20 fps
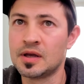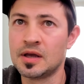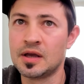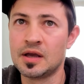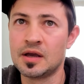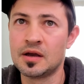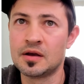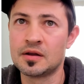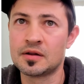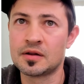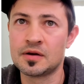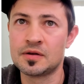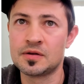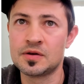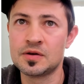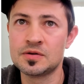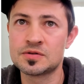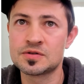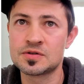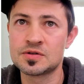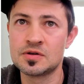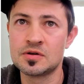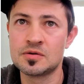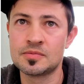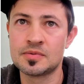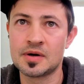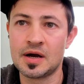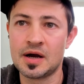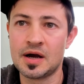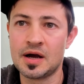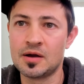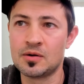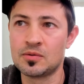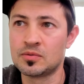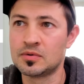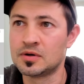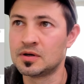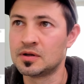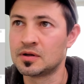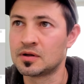and on YouTube I
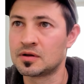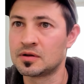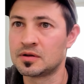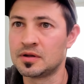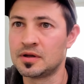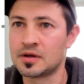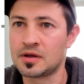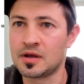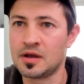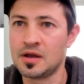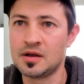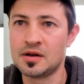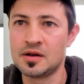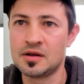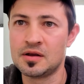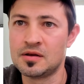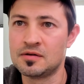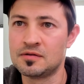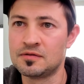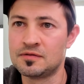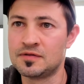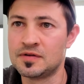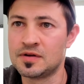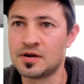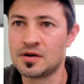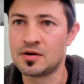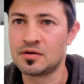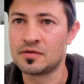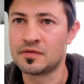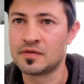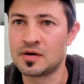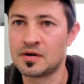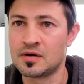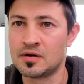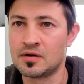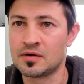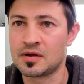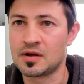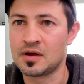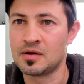will click any video over here.
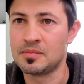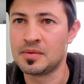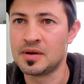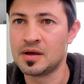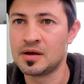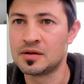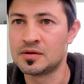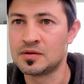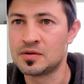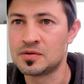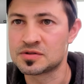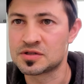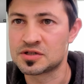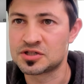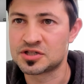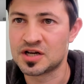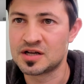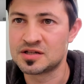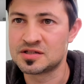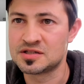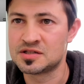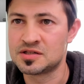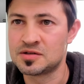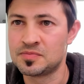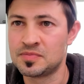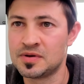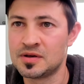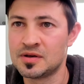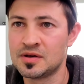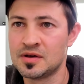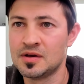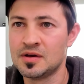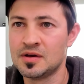Okay, man uses ChatGPT